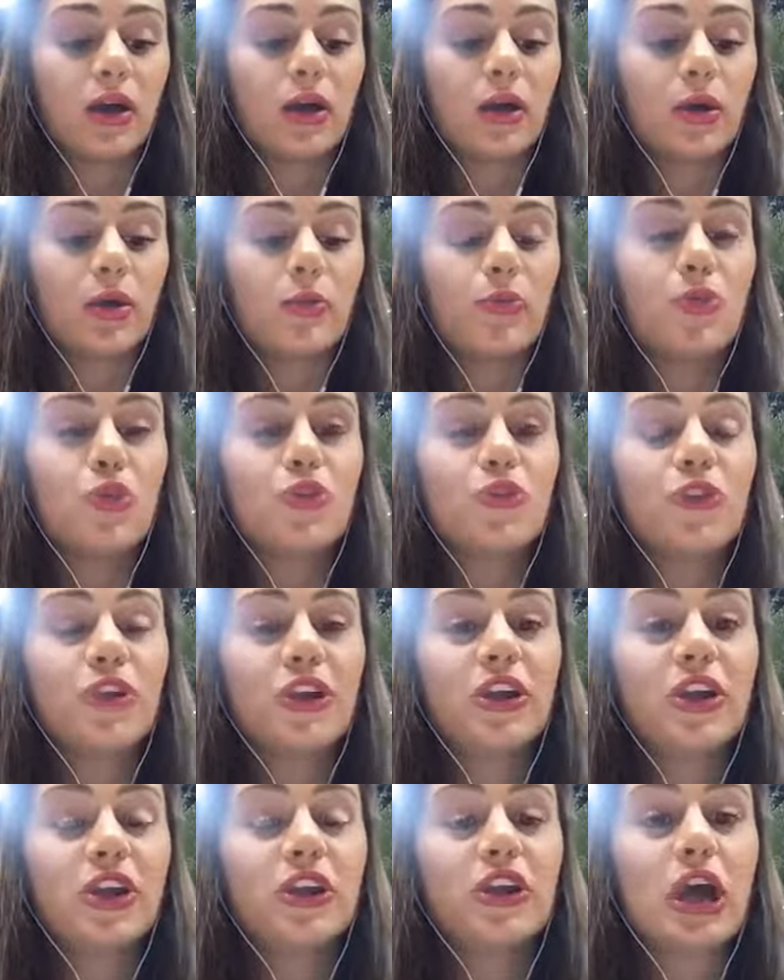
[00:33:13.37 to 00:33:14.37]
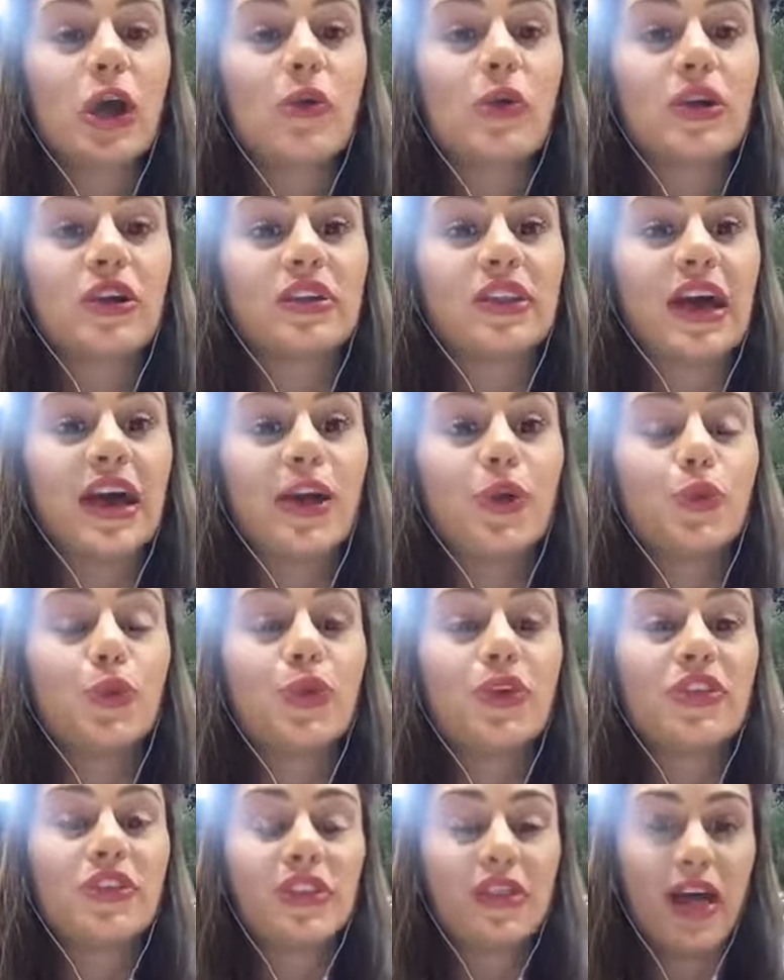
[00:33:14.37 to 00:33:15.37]
moving in our life
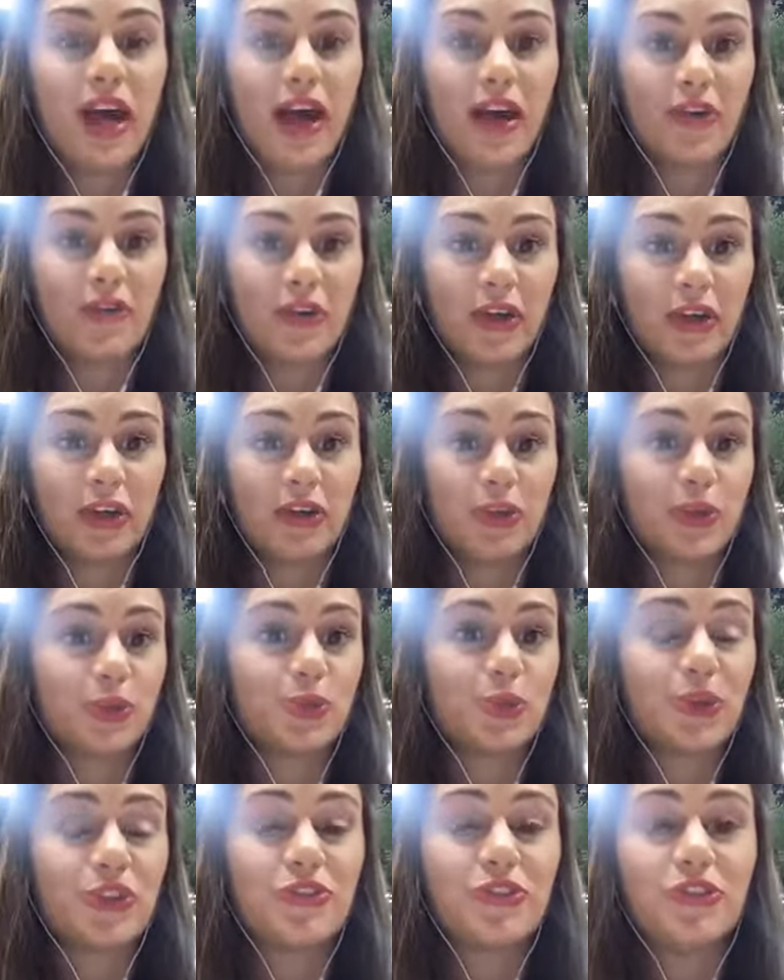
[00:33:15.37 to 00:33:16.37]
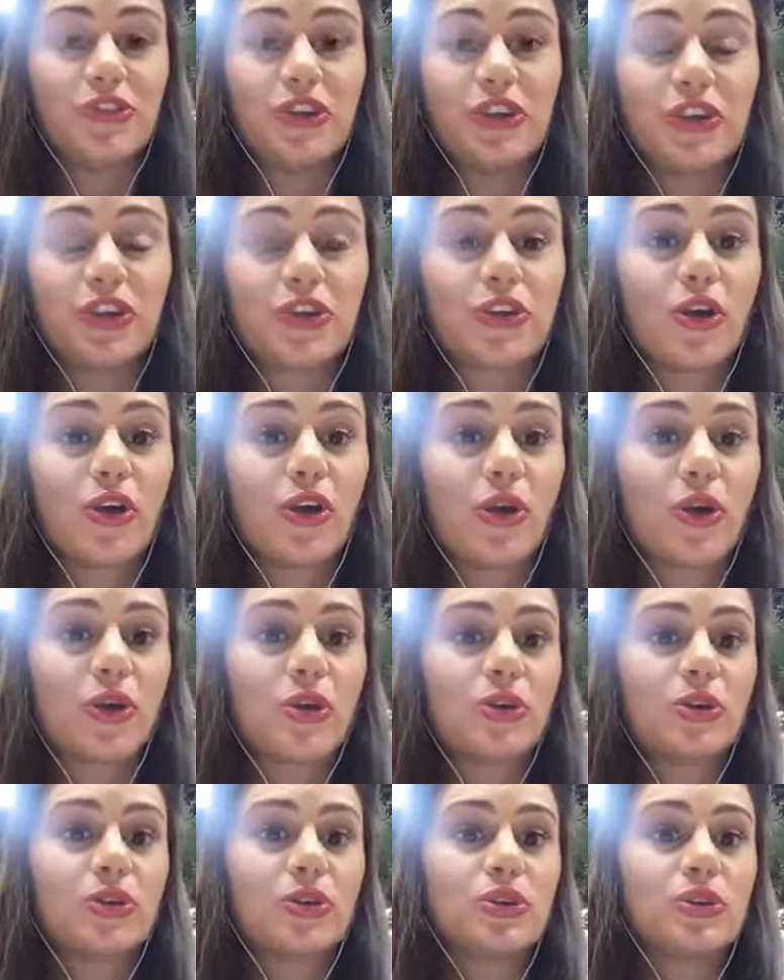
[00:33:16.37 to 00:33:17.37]
with love and not with fear,
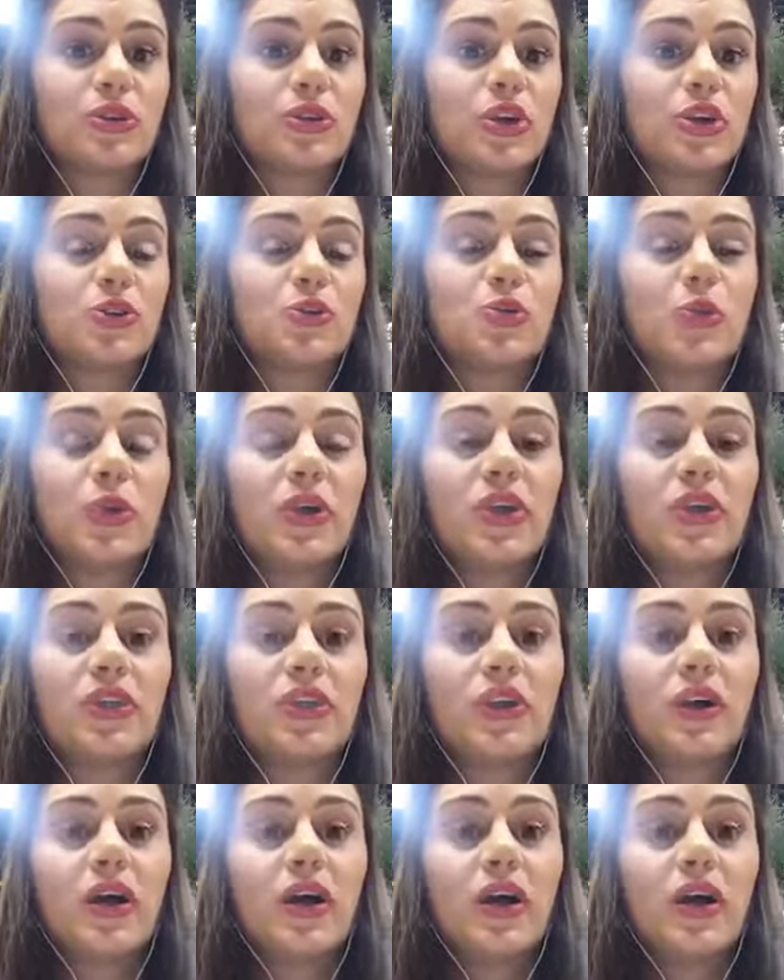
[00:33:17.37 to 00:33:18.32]
or not with